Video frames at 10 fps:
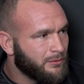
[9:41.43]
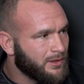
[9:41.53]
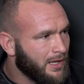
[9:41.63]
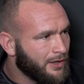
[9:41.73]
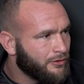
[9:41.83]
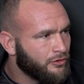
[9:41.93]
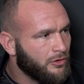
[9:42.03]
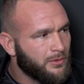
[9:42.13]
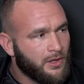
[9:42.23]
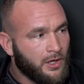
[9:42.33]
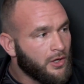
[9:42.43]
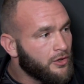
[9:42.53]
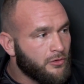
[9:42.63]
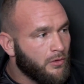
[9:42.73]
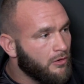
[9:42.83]
One doctor told me,
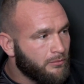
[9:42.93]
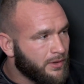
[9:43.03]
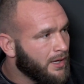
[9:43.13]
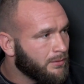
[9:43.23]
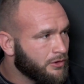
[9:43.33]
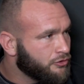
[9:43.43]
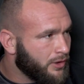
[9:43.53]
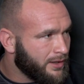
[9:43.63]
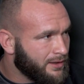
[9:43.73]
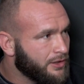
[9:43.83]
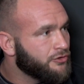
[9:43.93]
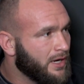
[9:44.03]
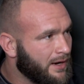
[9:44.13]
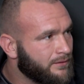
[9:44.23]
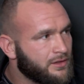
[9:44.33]
you won't be able to train unless you
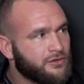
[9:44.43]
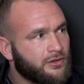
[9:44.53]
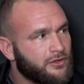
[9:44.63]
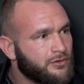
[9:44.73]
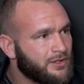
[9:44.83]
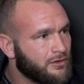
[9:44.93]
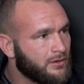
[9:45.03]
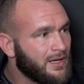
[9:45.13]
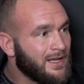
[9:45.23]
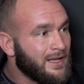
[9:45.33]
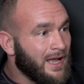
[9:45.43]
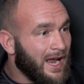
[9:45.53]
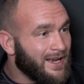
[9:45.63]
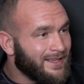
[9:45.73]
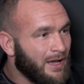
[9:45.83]
have the surgery. So
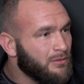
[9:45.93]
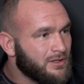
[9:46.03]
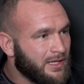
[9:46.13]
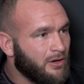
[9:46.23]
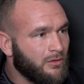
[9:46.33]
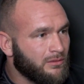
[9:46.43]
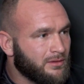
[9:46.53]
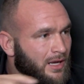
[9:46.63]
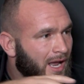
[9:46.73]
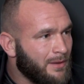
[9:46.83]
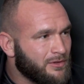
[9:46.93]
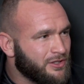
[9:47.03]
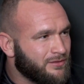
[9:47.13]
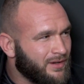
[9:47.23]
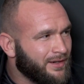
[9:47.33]
that whole time was
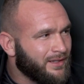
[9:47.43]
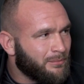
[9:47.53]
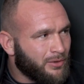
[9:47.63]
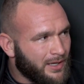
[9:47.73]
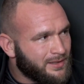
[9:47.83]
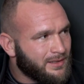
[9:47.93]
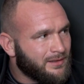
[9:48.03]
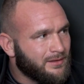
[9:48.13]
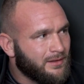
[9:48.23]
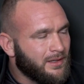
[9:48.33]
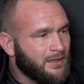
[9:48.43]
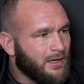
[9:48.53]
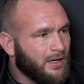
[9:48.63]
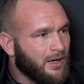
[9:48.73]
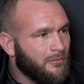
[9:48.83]
just very depressing.
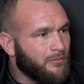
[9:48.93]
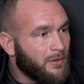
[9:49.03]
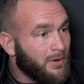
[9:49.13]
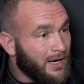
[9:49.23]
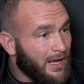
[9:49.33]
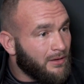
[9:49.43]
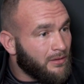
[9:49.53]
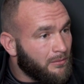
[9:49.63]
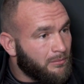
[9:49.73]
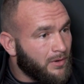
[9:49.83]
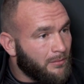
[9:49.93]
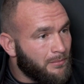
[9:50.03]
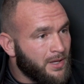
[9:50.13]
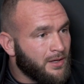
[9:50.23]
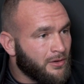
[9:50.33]
But a
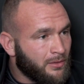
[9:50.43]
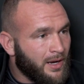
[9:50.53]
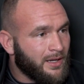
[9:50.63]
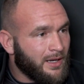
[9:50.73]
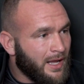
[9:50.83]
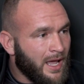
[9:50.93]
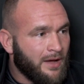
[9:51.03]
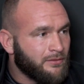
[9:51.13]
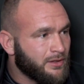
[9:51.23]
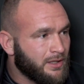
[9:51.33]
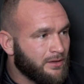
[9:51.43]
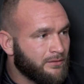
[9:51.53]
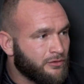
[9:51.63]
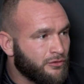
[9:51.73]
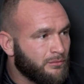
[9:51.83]
big credit I have to
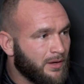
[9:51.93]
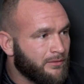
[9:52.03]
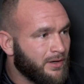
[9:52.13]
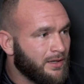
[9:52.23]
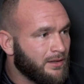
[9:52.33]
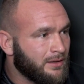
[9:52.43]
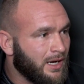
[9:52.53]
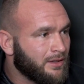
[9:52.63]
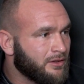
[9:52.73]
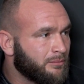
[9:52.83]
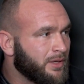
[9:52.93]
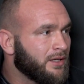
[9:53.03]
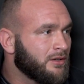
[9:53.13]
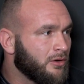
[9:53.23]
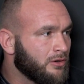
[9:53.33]
give to my friend, Dr.
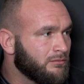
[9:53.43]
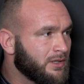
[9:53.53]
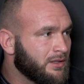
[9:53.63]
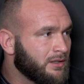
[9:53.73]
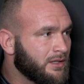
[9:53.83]
Peter Goldman.